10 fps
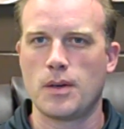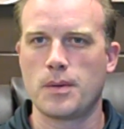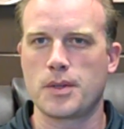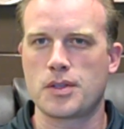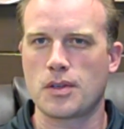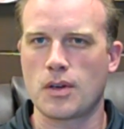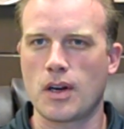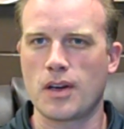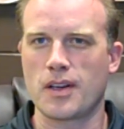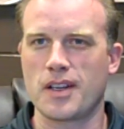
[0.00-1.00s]
Well, we sure
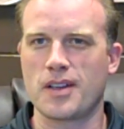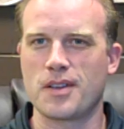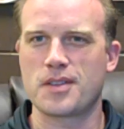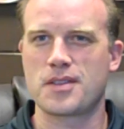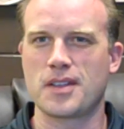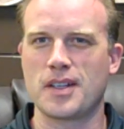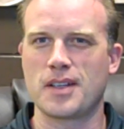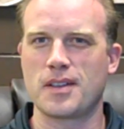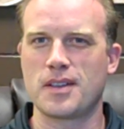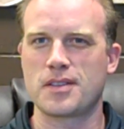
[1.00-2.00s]
are. You know, it's
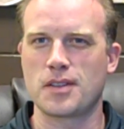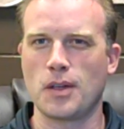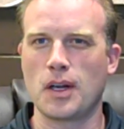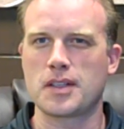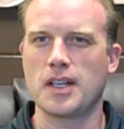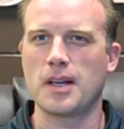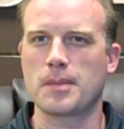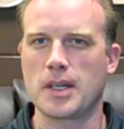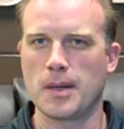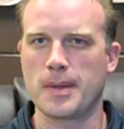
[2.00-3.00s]
a long
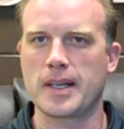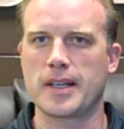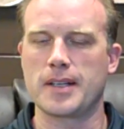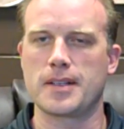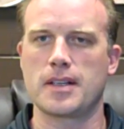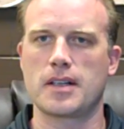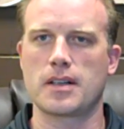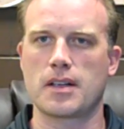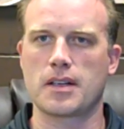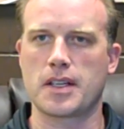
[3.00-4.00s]
time coming, and
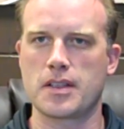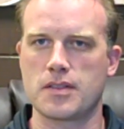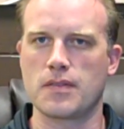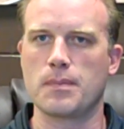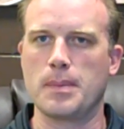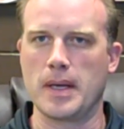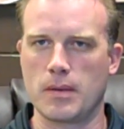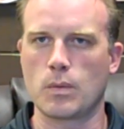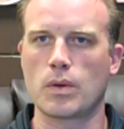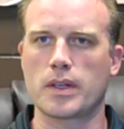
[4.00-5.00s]
our kids have
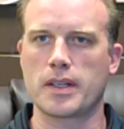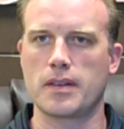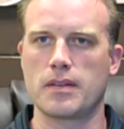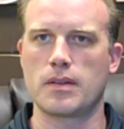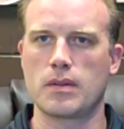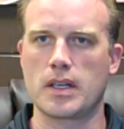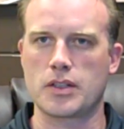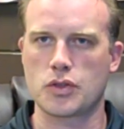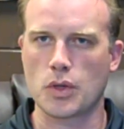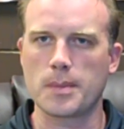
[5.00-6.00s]
been working
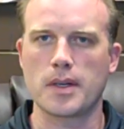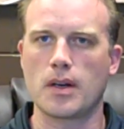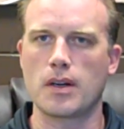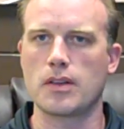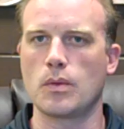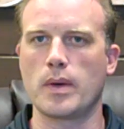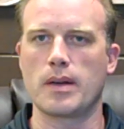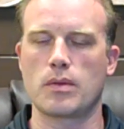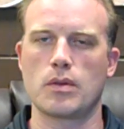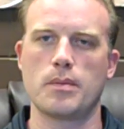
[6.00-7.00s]
extremely hard in the
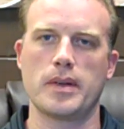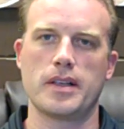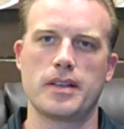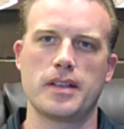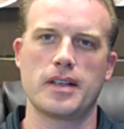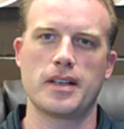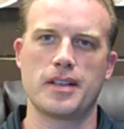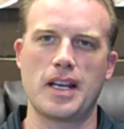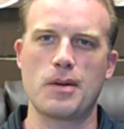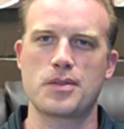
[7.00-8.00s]
weight room, and
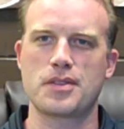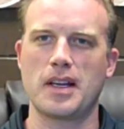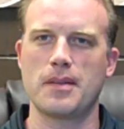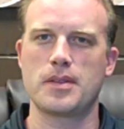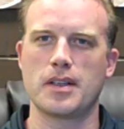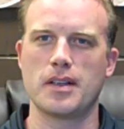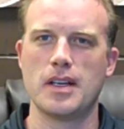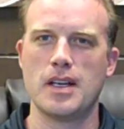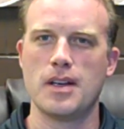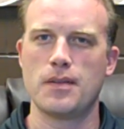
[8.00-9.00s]
now it's time to
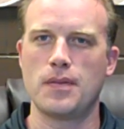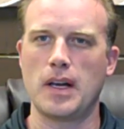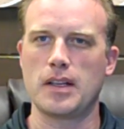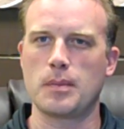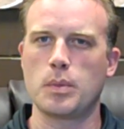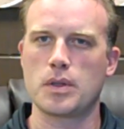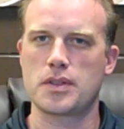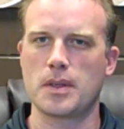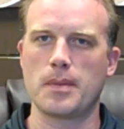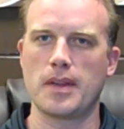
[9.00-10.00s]
finally
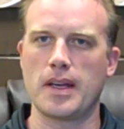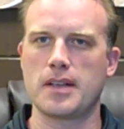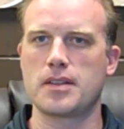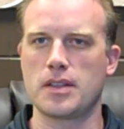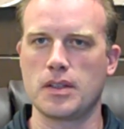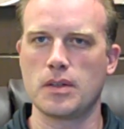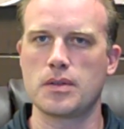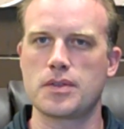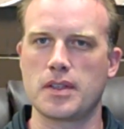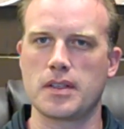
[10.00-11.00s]
put some of that to
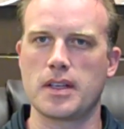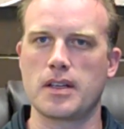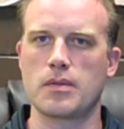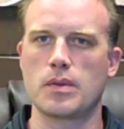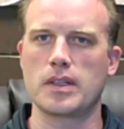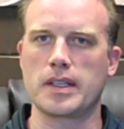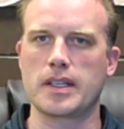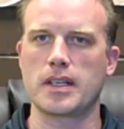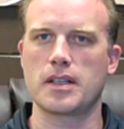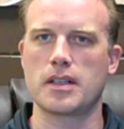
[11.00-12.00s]
use and really
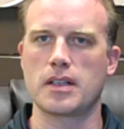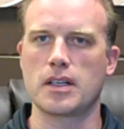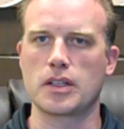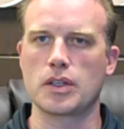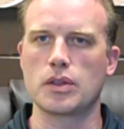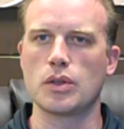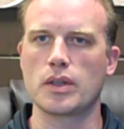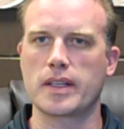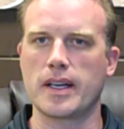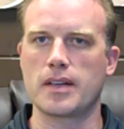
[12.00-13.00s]
get a good
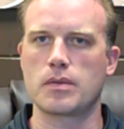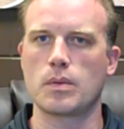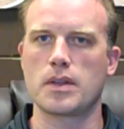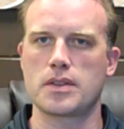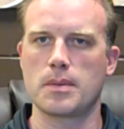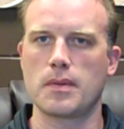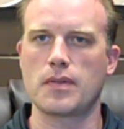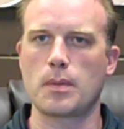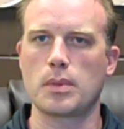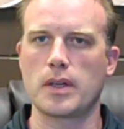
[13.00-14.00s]
look at what some
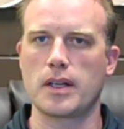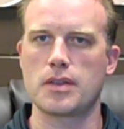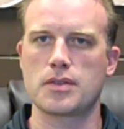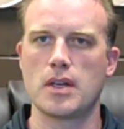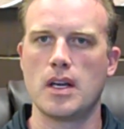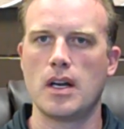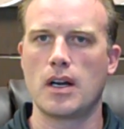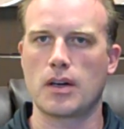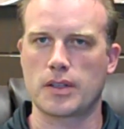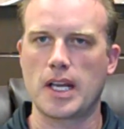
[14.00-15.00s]
of our players
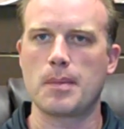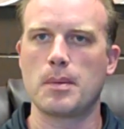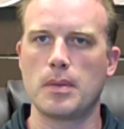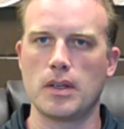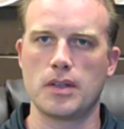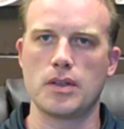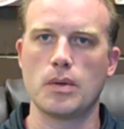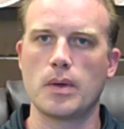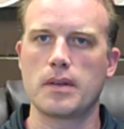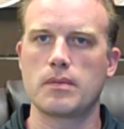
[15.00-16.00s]
are capable of
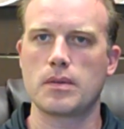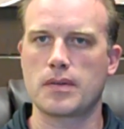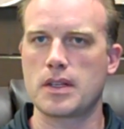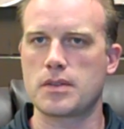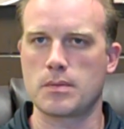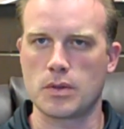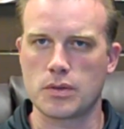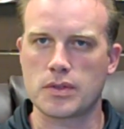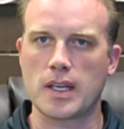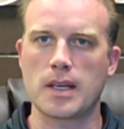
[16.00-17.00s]
doing. We've got some
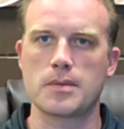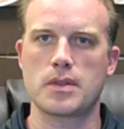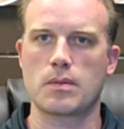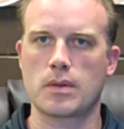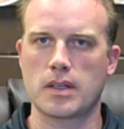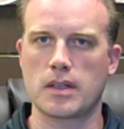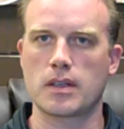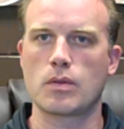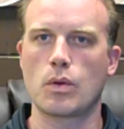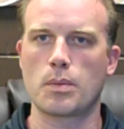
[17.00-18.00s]
new schemes that we're going to
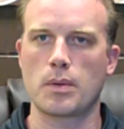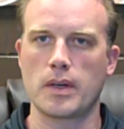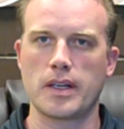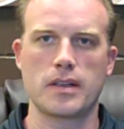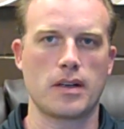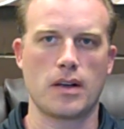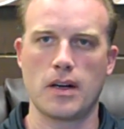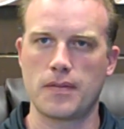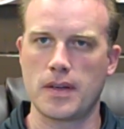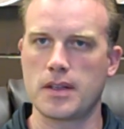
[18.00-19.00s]
incorporate on
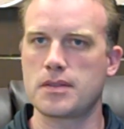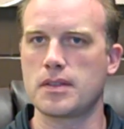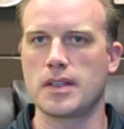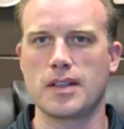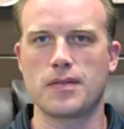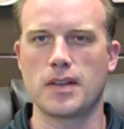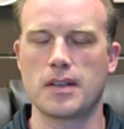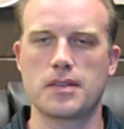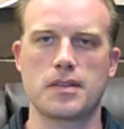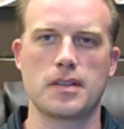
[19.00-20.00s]
offense and
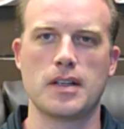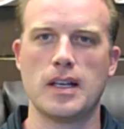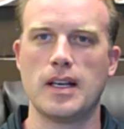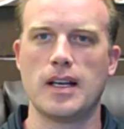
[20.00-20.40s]
defense, and